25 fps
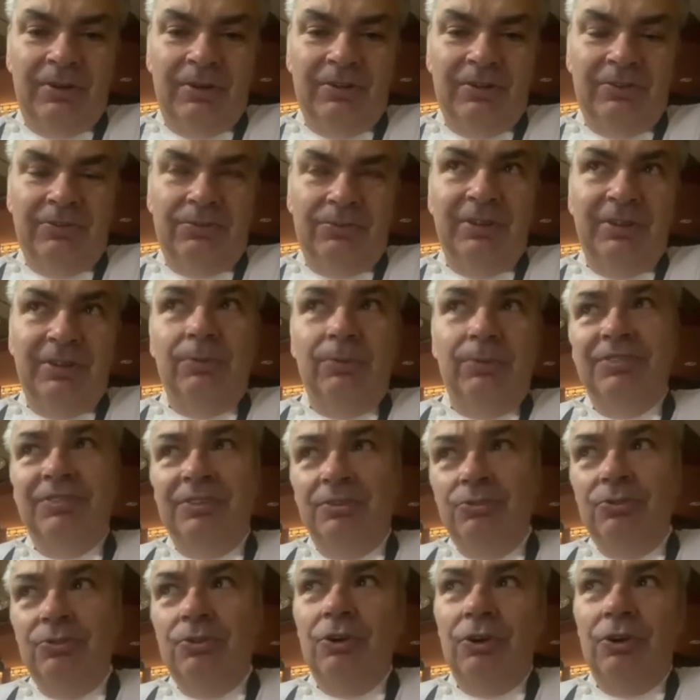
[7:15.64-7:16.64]
When I was
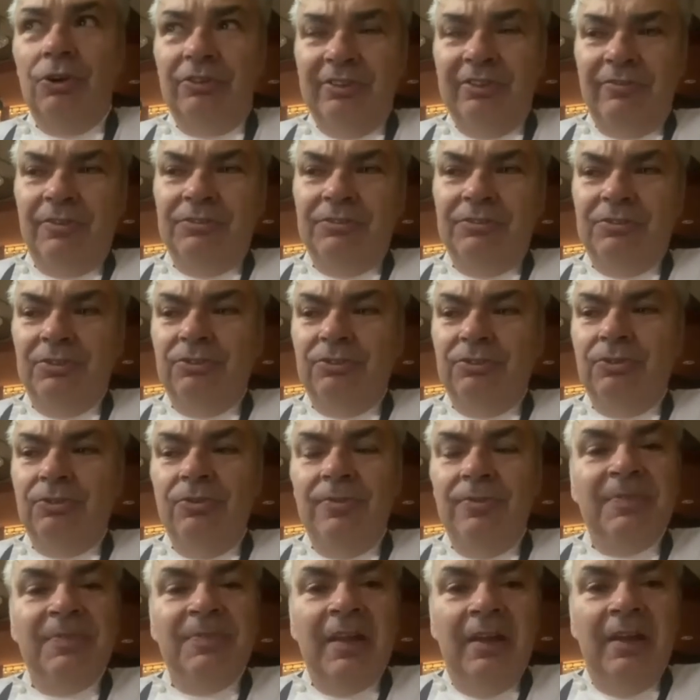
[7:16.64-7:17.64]
in New York, San
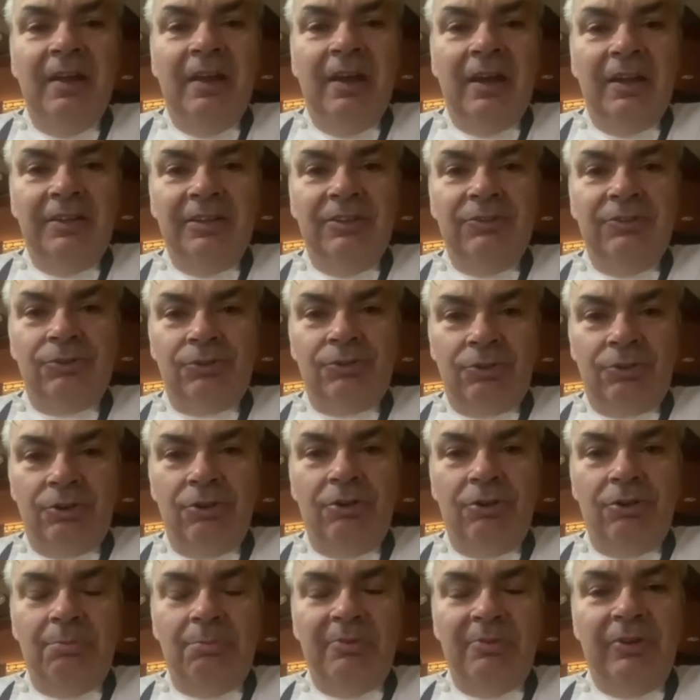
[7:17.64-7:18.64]
Francisco, I did
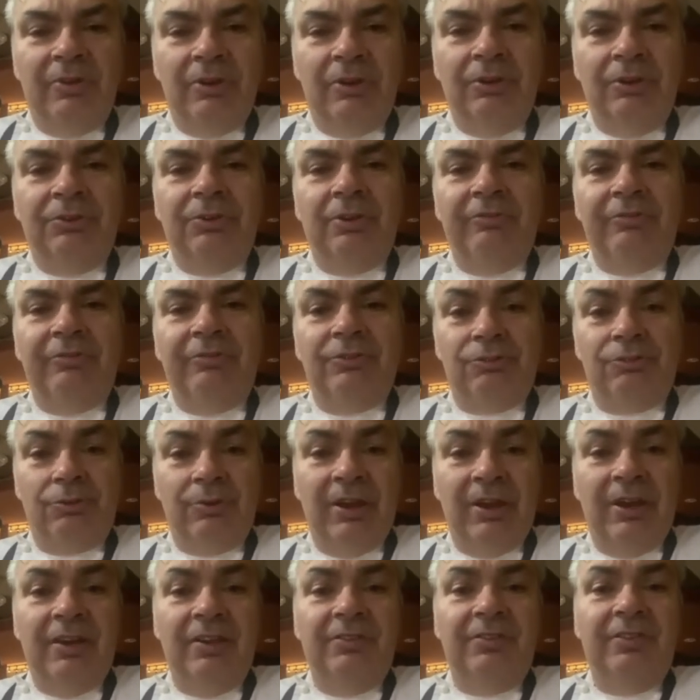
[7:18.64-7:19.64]
struggle with a lot of
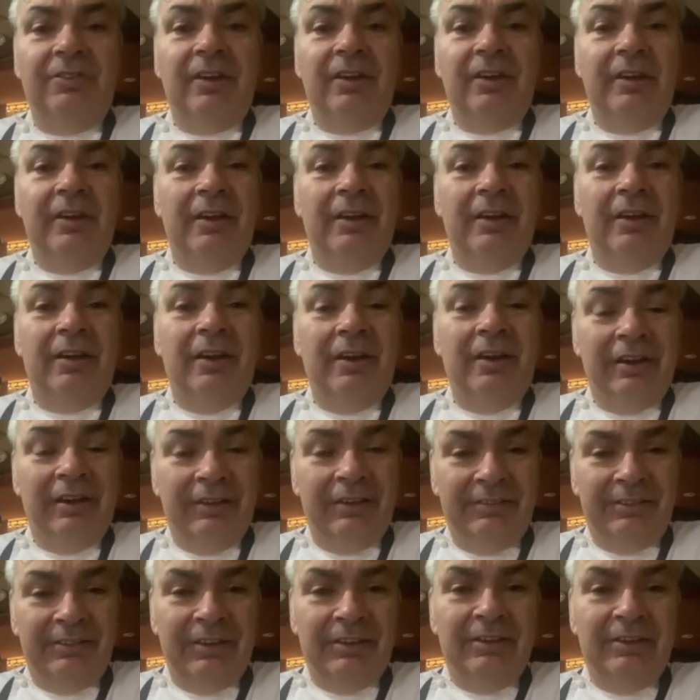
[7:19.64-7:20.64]
stress,
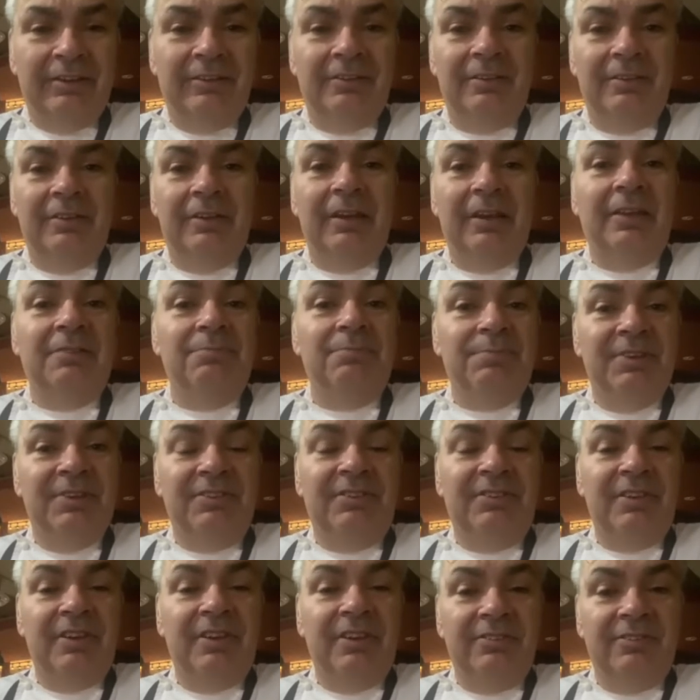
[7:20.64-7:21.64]
anxiety, and
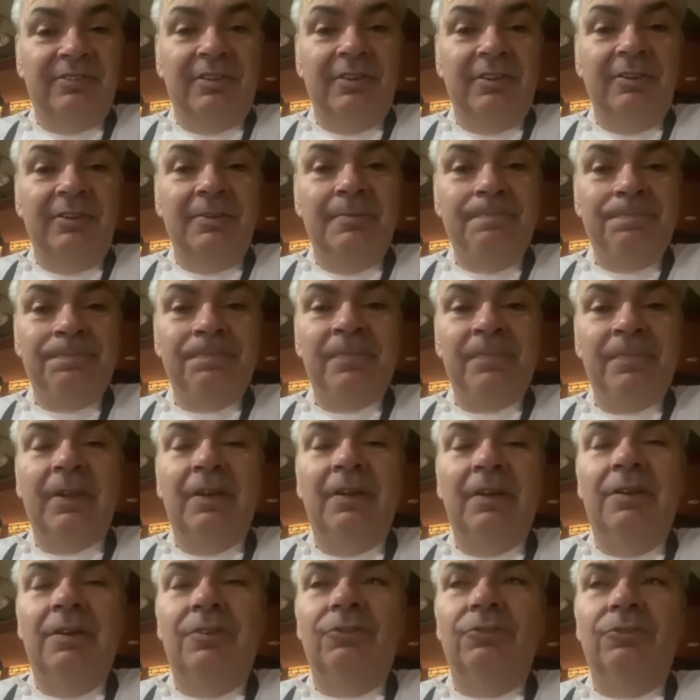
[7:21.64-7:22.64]
PTSD.
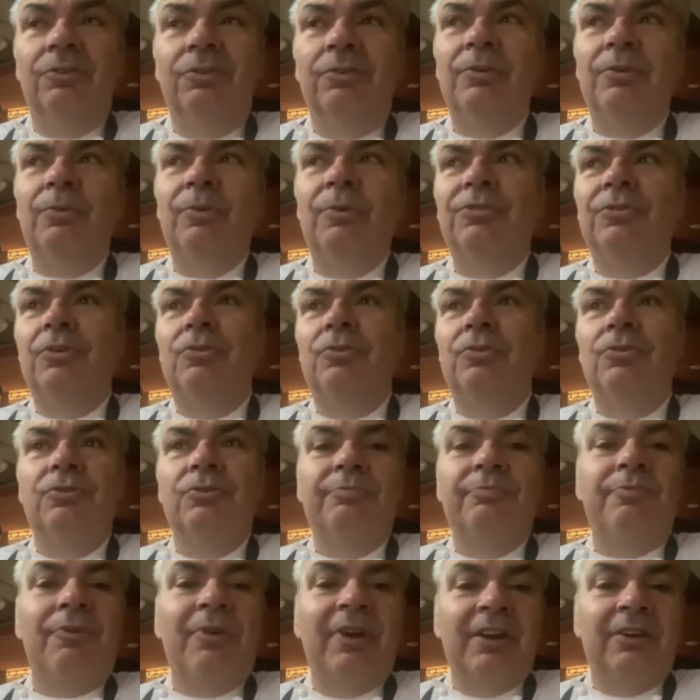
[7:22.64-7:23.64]
So it was a
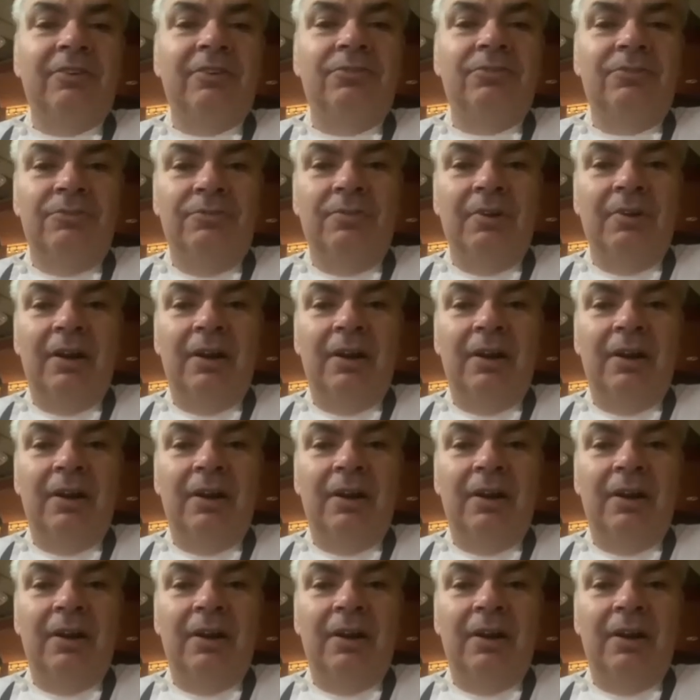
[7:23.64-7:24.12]
good break to,